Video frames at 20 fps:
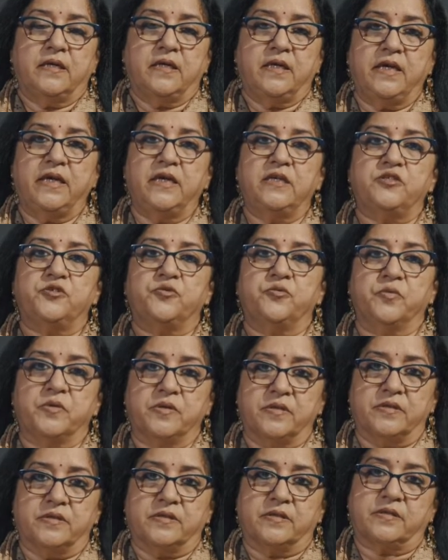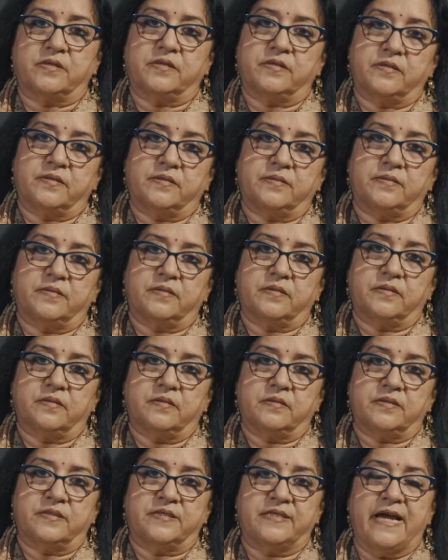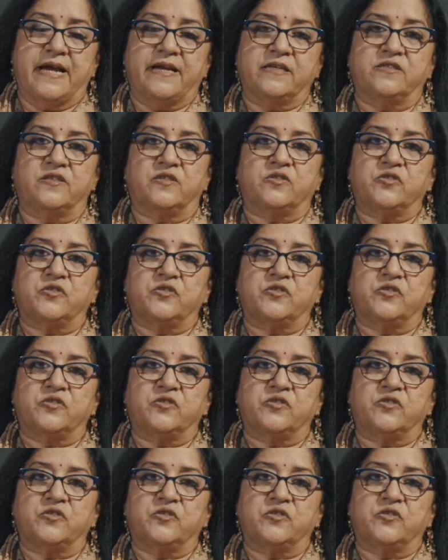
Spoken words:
Each work stands